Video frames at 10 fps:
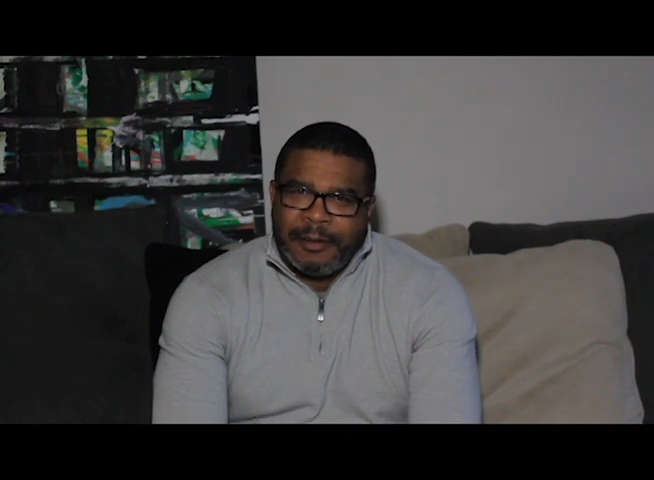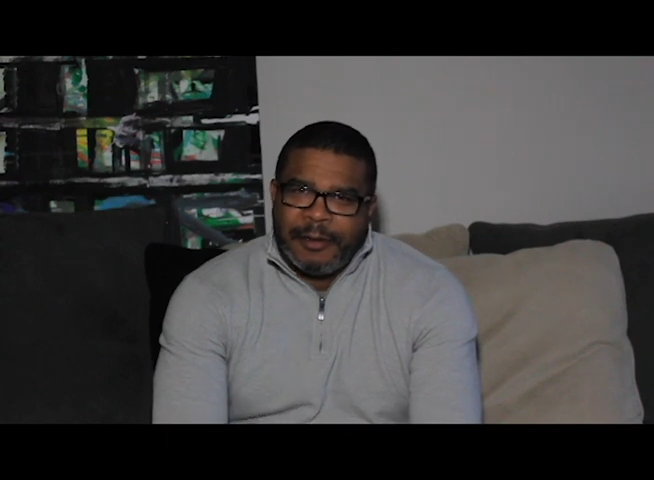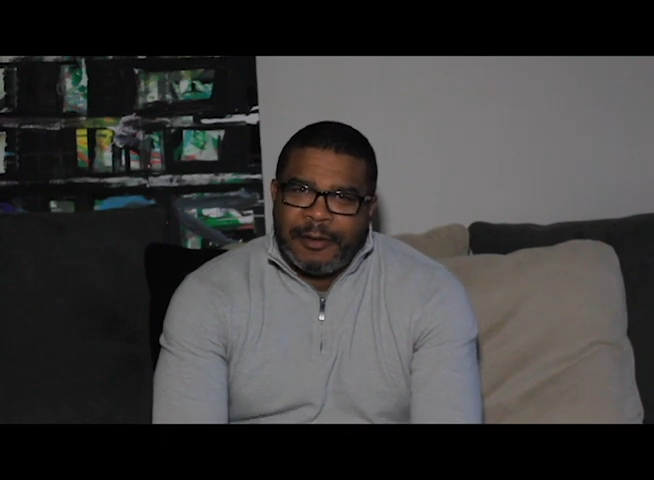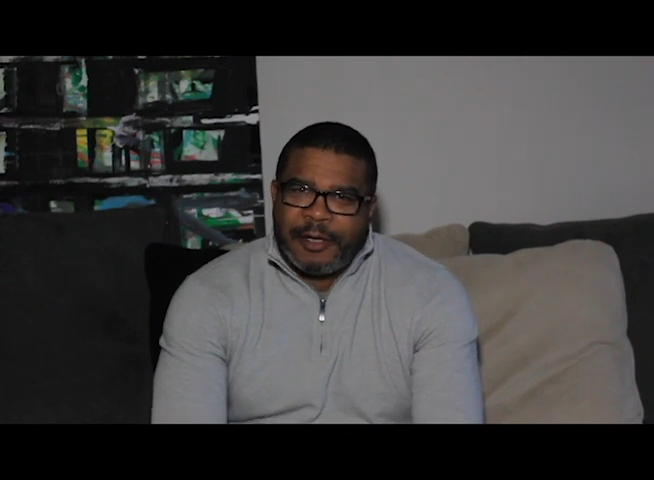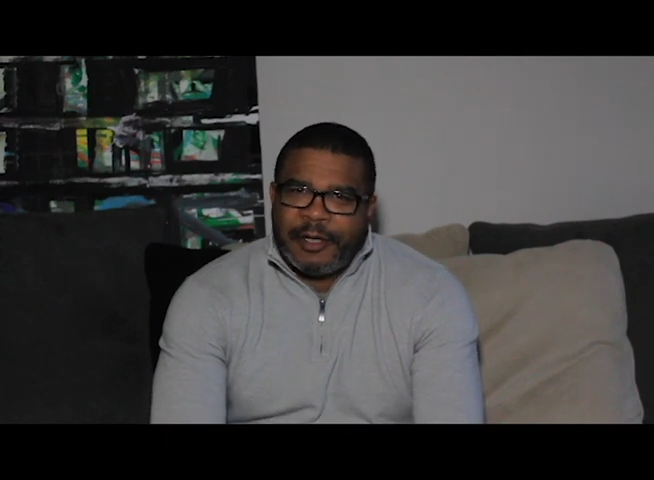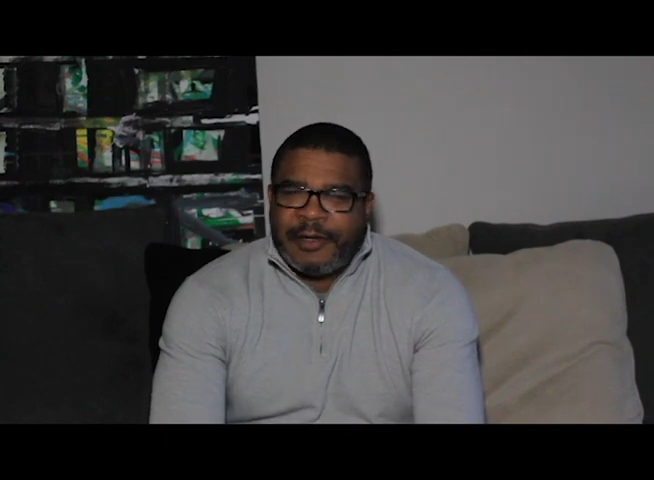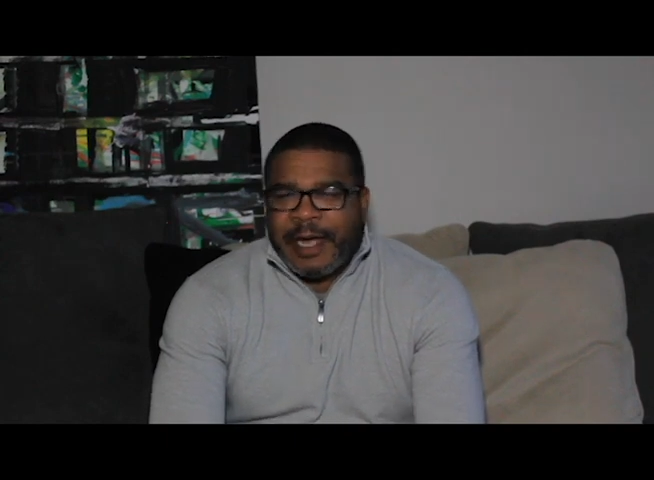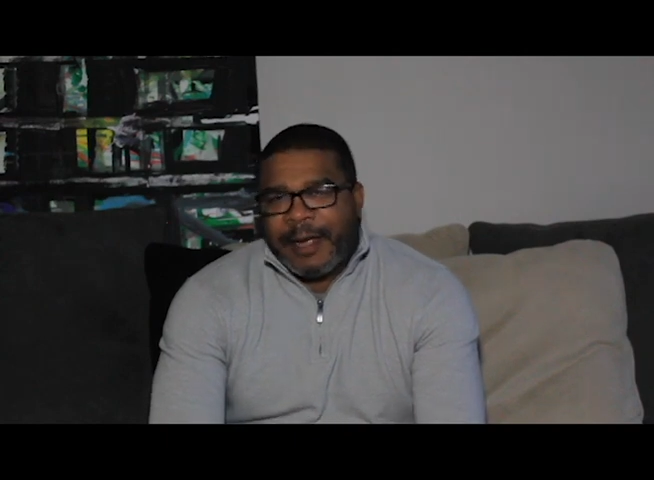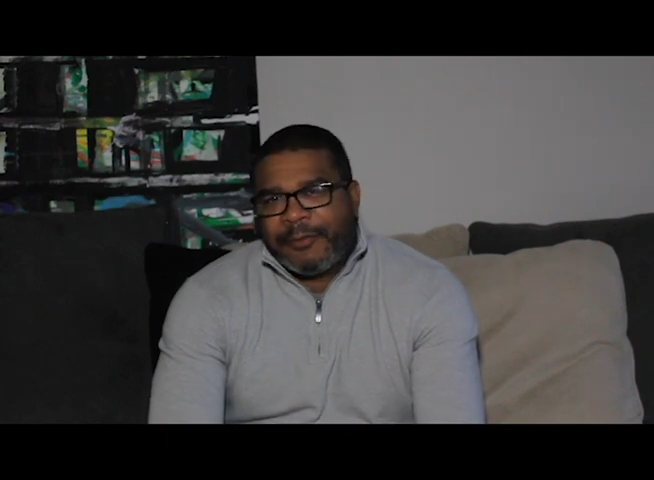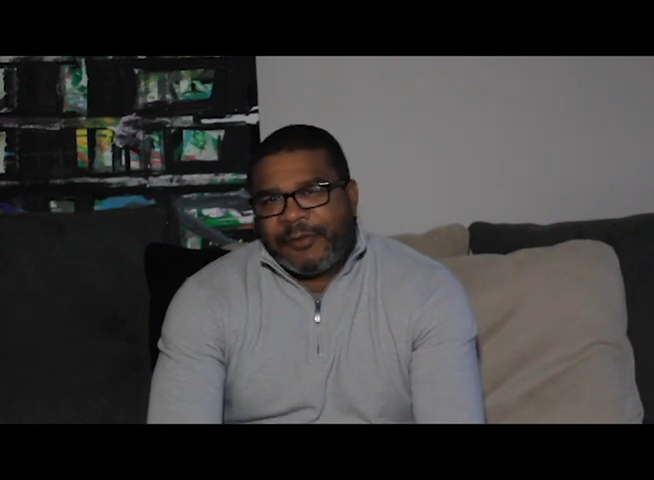the good
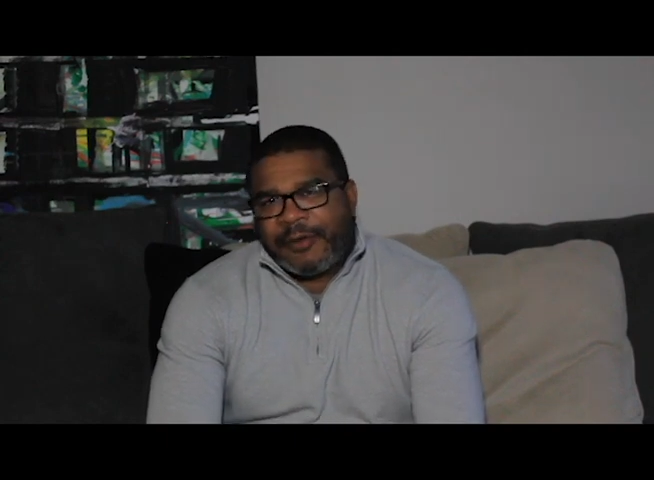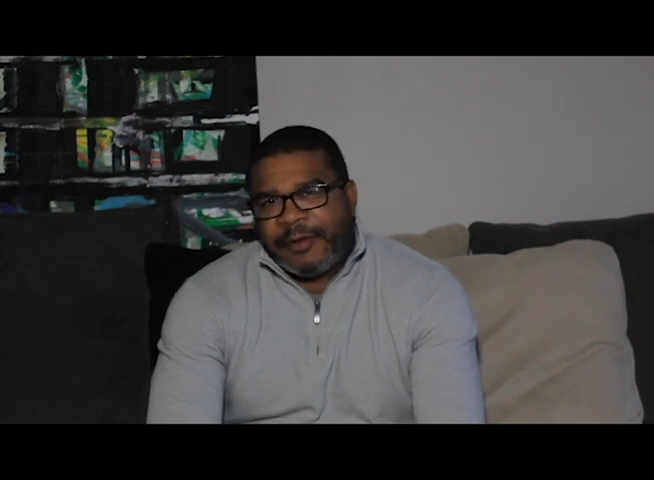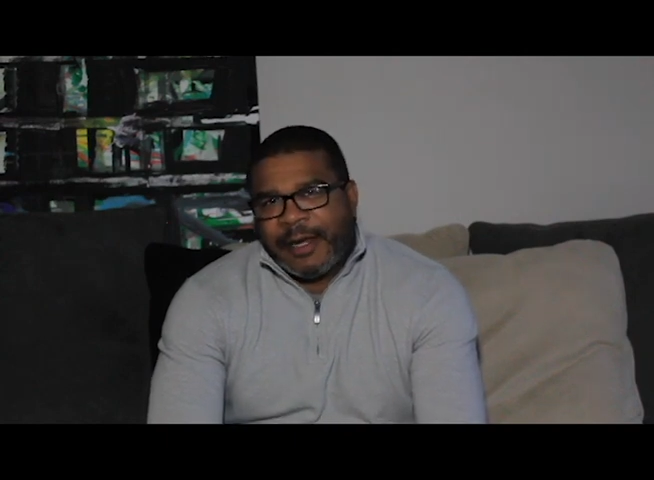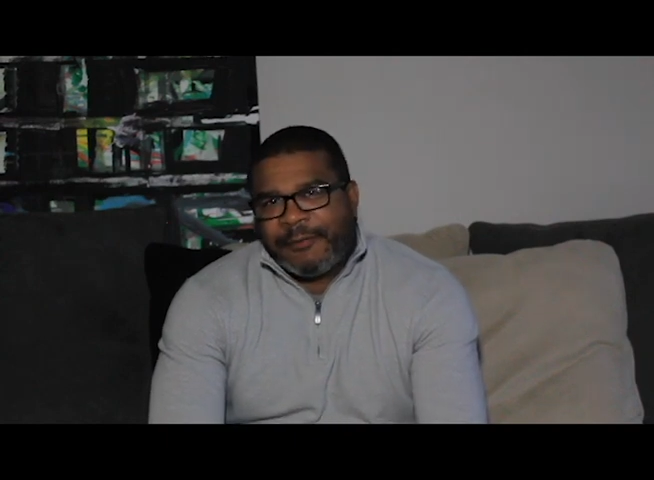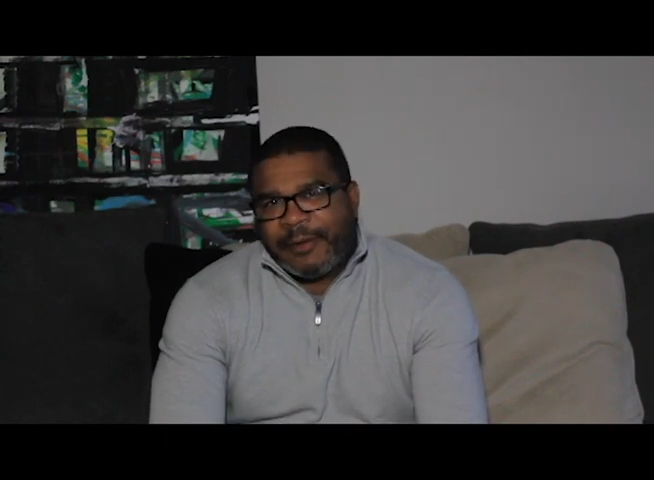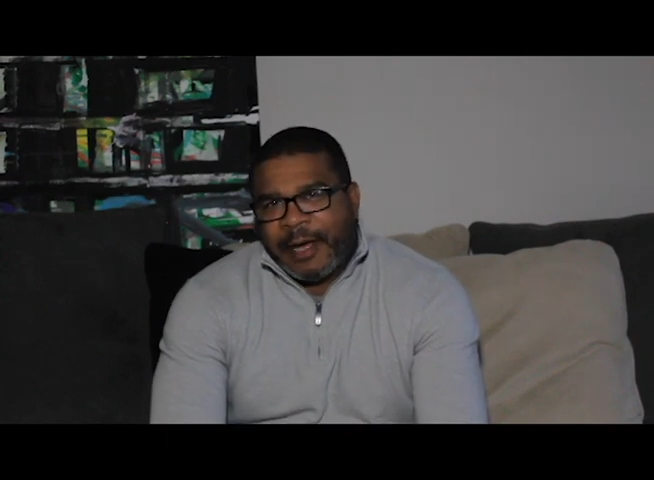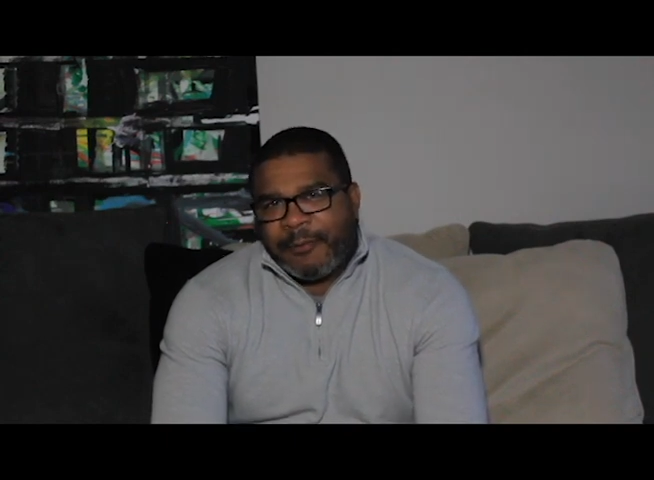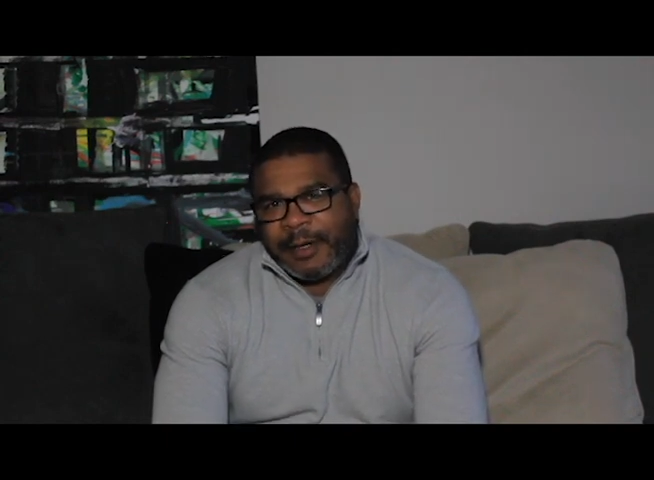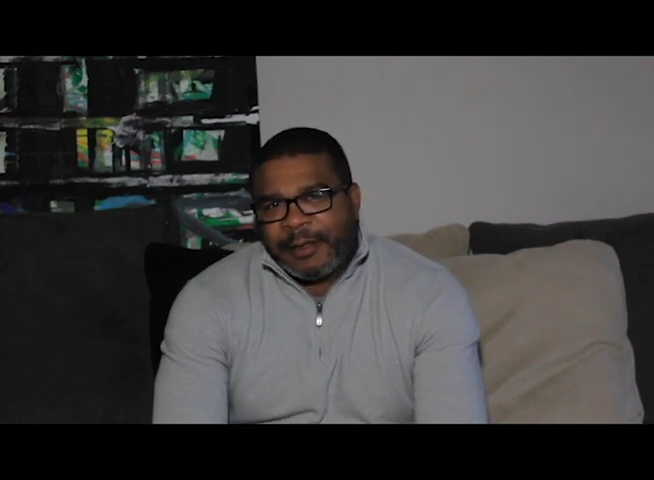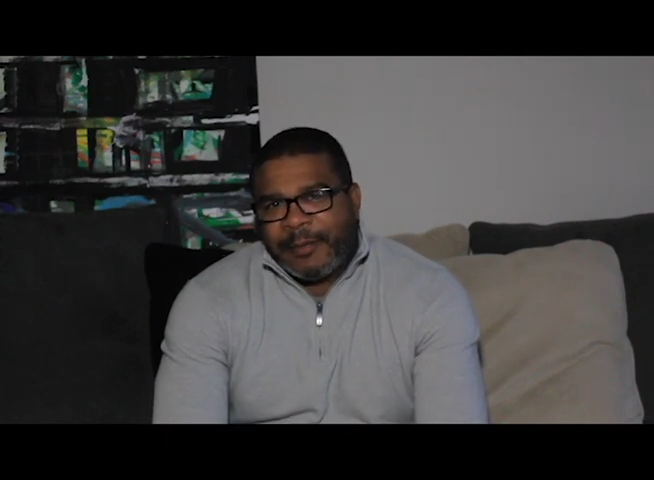times definitely outweighed the